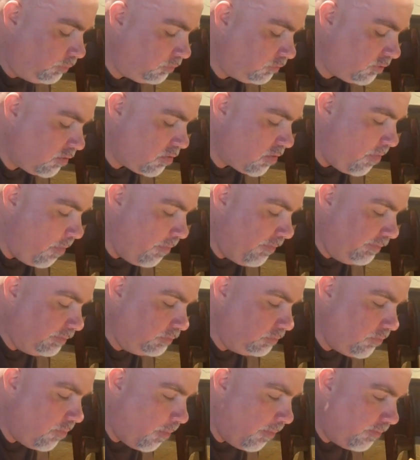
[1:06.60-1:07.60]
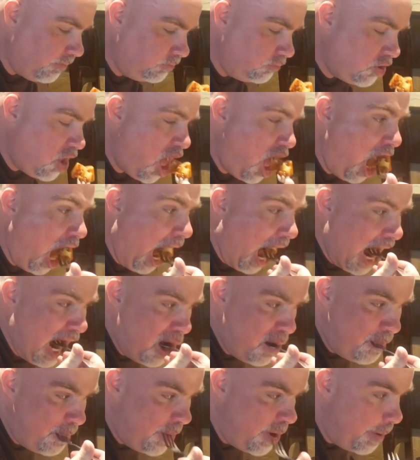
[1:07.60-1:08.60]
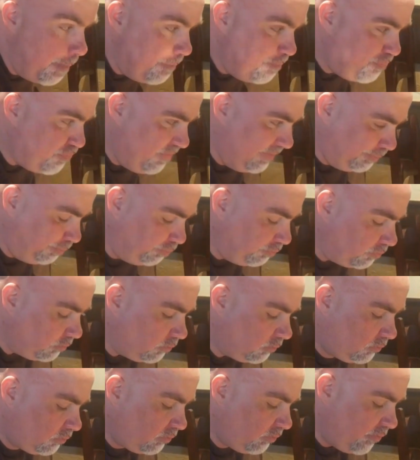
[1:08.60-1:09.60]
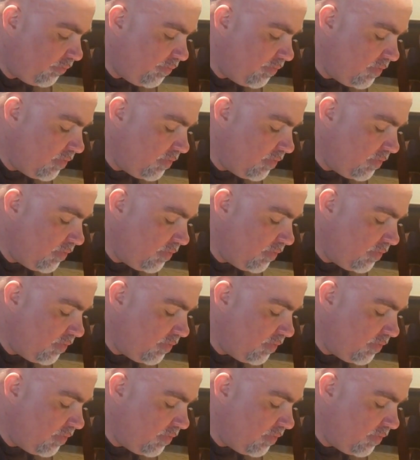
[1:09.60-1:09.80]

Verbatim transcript: And I'm using the hashtag